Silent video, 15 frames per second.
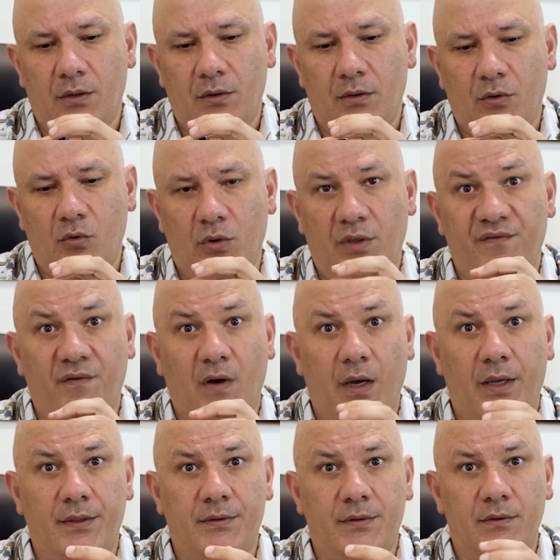
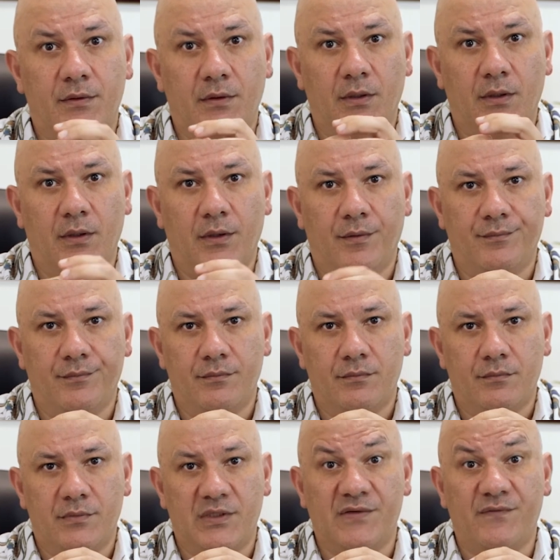unified
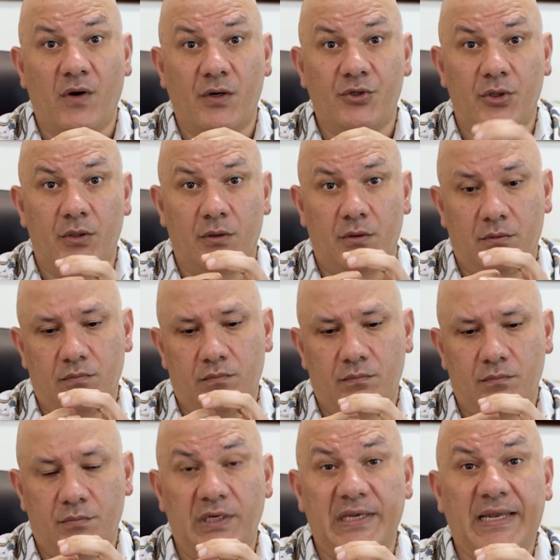dysfunctional
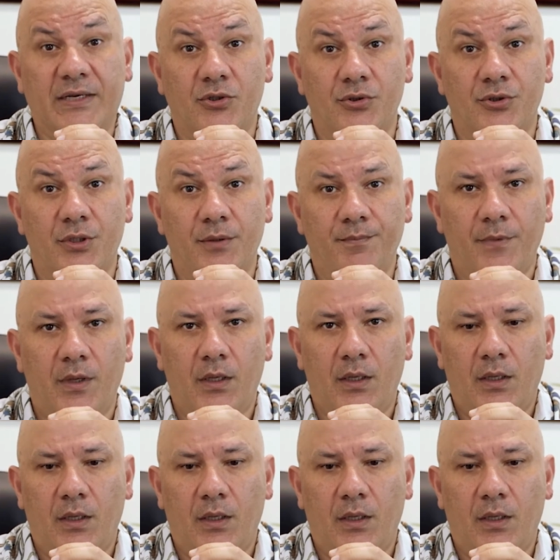relationship